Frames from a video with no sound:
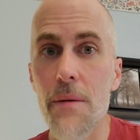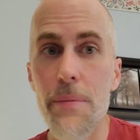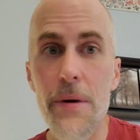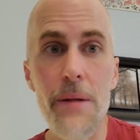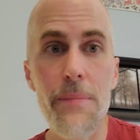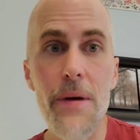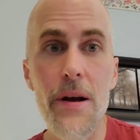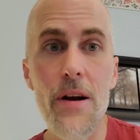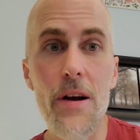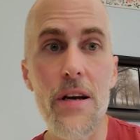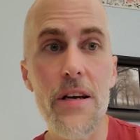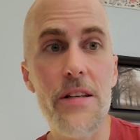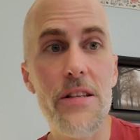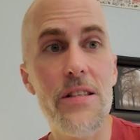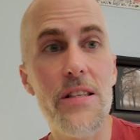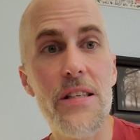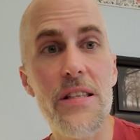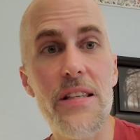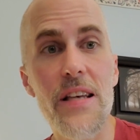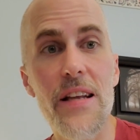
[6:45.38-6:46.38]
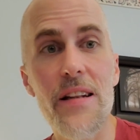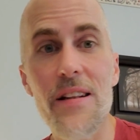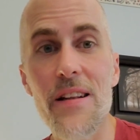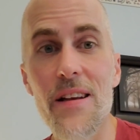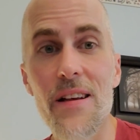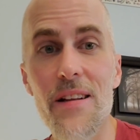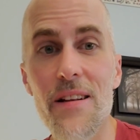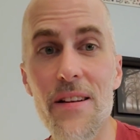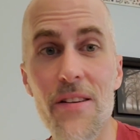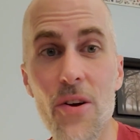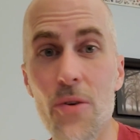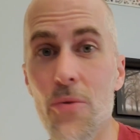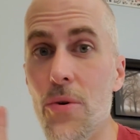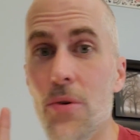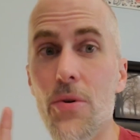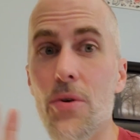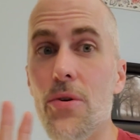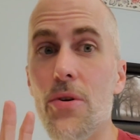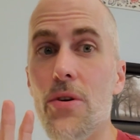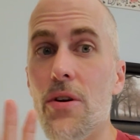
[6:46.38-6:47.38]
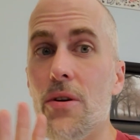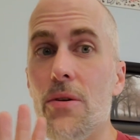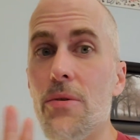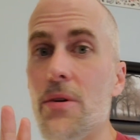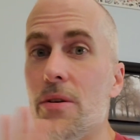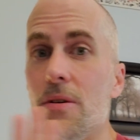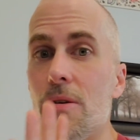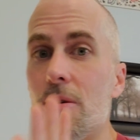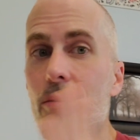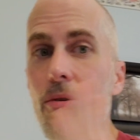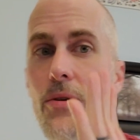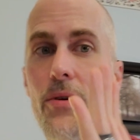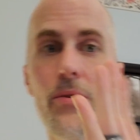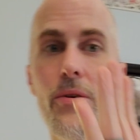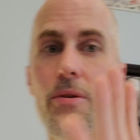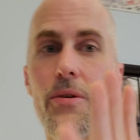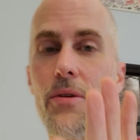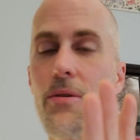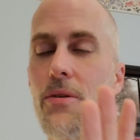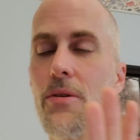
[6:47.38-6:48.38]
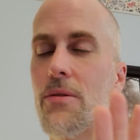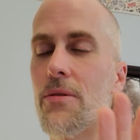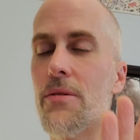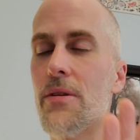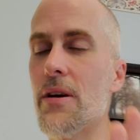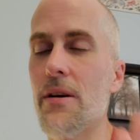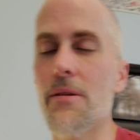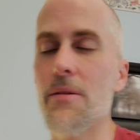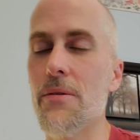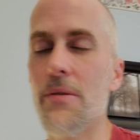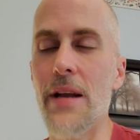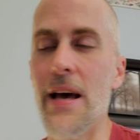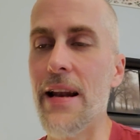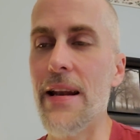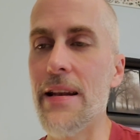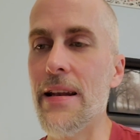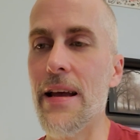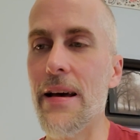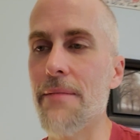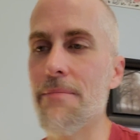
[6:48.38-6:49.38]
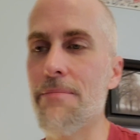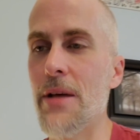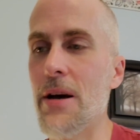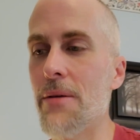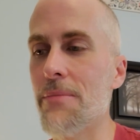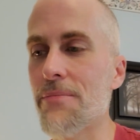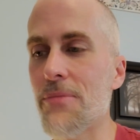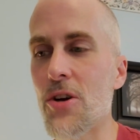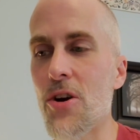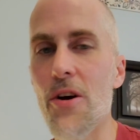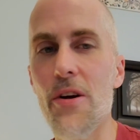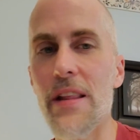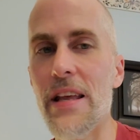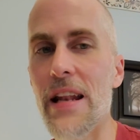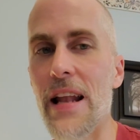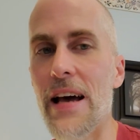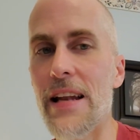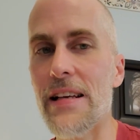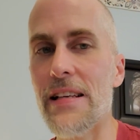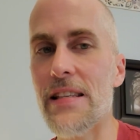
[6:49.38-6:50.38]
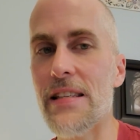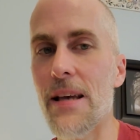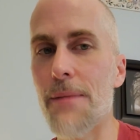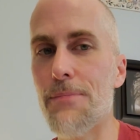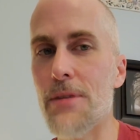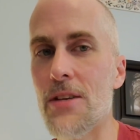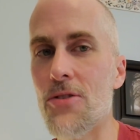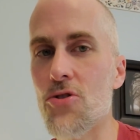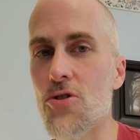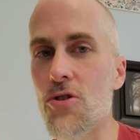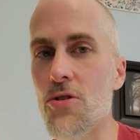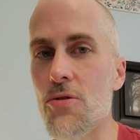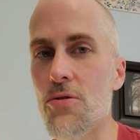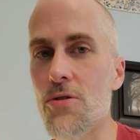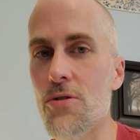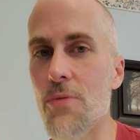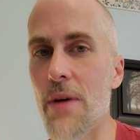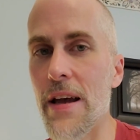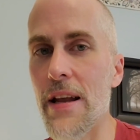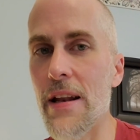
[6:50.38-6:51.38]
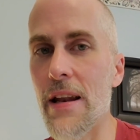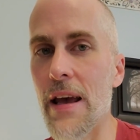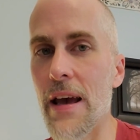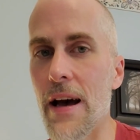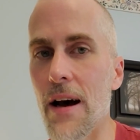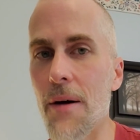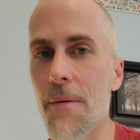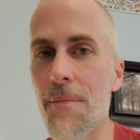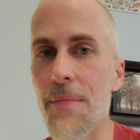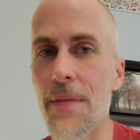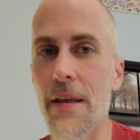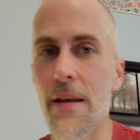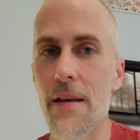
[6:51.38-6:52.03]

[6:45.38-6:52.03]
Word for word: But America just said, no, no, no, no, no, no, no, no, no, no, no, no, no, not, no not, currently not accepting Jews right now.